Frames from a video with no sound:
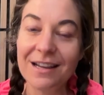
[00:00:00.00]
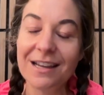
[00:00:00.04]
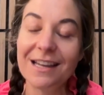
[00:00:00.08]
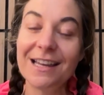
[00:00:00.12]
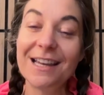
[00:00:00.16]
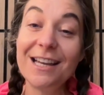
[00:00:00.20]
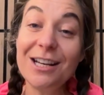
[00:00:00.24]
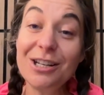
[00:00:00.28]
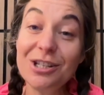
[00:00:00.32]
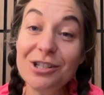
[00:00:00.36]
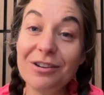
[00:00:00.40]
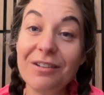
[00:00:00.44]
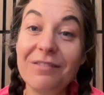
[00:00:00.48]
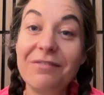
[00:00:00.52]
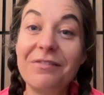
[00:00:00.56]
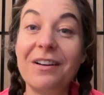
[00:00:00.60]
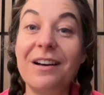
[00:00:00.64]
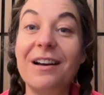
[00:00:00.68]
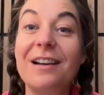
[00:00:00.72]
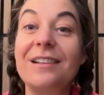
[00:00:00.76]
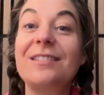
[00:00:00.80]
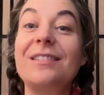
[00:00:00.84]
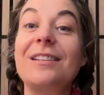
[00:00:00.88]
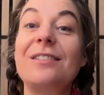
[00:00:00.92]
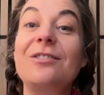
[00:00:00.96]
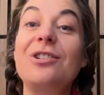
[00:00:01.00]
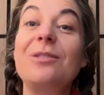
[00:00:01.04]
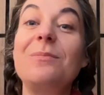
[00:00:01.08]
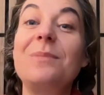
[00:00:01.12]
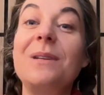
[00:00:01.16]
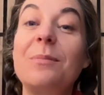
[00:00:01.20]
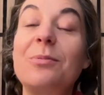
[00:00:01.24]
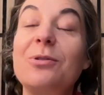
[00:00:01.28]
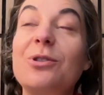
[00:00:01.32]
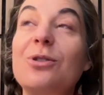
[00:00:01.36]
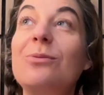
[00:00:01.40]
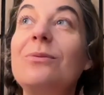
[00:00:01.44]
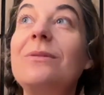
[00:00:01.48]
each of us, and to be
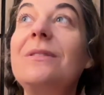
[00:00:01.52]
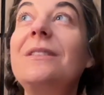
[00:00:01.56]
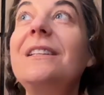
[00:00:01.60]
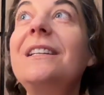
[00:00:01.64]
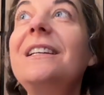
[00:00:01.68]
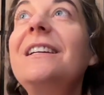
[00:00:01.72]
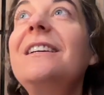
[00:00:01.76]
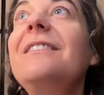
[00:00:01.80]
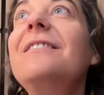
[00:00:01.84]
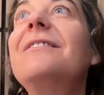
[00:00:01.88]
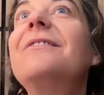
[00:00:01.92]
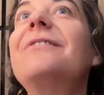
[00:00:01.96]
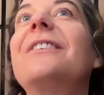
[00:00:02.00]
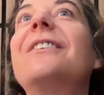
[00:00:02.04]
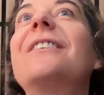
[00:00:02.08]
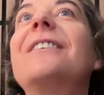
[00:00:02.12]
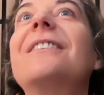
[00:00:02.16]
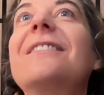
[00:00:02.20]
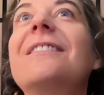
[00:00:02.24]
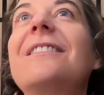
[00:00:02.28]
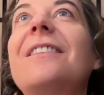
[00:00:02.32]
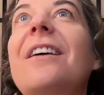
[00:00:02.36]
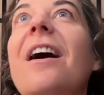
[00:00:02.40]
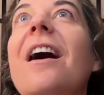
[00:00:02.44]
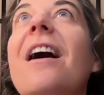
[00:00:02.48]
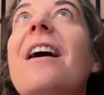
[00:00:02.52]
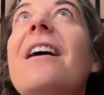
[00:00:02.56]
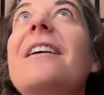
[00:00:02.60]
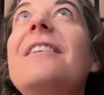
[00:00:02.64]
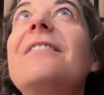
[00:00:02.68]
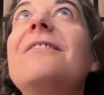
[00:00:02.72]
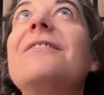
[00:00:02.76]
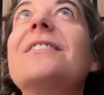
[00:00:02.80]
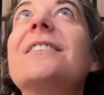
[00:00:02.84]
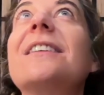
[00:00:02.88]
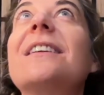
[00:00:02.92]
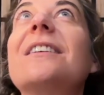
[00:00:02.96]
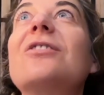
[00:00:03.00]
able to live our
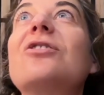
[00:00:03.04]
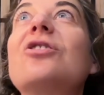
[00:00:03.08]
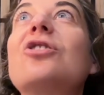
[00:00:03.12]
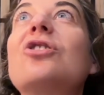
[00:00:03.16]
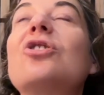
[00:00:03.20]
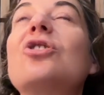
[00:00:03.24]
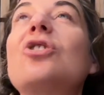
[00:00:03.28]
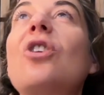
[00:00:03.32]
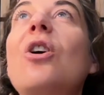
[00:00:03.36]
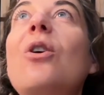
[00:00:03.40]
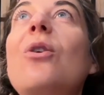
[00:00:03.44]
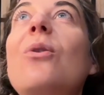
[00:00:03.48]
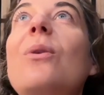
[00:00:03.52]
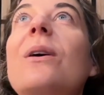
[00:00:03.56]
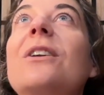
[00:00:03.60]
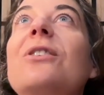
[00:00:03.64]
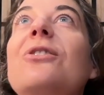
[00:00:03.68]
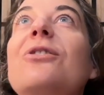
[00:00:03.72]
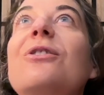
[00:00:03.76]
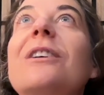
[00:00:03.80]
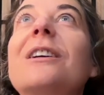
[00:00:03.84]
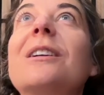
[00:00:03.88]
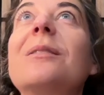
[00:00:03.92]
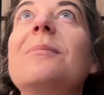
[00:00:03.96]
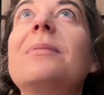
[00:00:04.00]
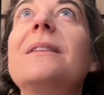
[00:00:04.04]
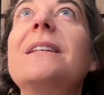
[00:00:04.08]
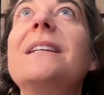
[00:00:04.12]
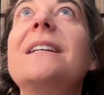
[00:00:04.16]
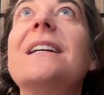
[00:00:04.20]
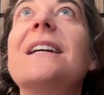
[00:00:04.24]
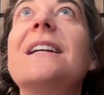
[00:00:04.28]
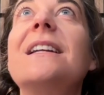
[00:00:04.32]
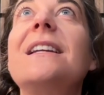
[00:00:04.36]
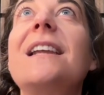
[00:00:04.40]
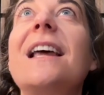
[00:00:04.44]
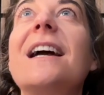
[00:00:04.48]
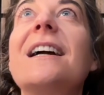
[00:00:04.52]
lives like so incredibly
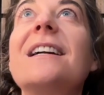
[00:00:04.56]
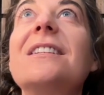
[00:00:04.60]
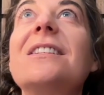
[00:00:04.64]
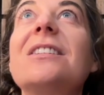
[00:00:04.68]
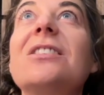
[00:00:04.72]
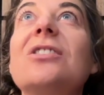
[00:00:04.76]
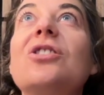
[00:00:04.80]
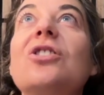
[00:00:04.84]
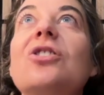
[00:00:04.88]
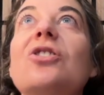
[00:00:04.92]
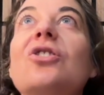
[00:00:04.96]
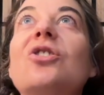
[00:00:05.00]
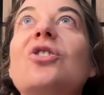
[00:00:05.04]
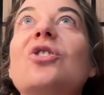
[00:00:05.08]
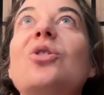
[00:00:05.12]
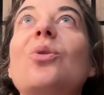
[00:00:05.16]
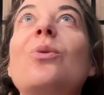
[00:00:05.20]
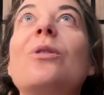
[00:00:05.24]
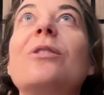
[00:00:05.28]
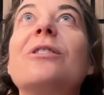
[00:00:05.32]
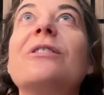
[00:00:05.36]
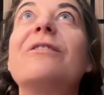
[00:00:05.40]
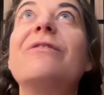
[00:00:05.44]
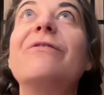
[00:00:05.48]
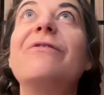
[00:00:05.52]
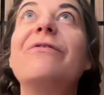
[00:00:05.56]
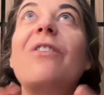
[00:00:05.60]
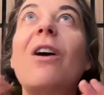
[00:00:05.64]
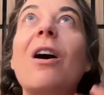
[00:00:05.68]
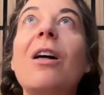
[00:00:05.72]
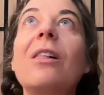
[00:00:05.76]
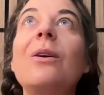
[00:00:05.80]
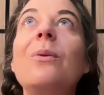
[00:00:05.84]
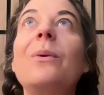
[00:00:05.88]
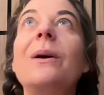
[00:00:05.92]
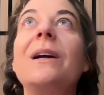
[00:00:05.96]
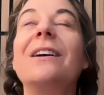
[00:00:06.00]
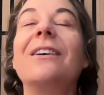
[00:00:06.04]
connected to source,
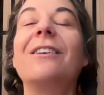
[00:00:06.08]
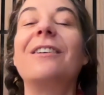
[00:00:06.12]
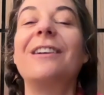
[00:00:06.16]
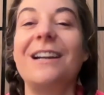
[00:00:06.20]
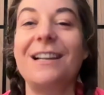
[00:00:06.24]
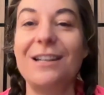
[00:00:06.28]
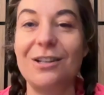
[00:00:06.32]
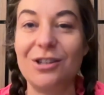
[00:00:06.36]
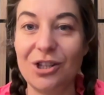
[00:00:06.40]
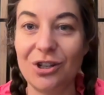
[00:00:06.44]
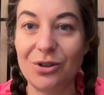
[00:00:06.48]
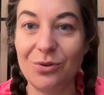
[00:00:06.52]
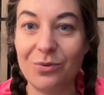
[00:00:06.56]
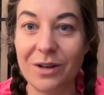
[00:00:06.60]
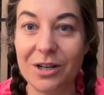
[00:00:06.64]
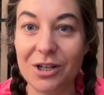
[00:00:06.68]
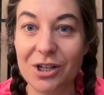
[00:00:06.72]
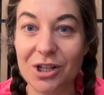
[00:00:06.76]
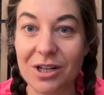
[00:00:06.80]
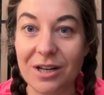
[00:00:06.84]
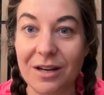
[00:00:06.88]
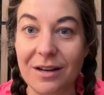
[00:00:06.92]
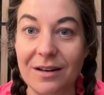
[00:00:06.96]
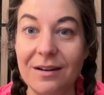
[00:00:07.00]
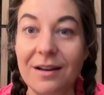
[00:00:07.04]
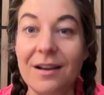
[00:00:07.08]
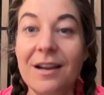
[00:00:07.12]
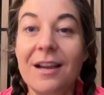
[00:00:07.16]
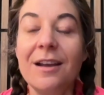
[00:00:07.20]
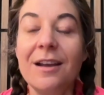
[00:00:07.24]
following our intuition,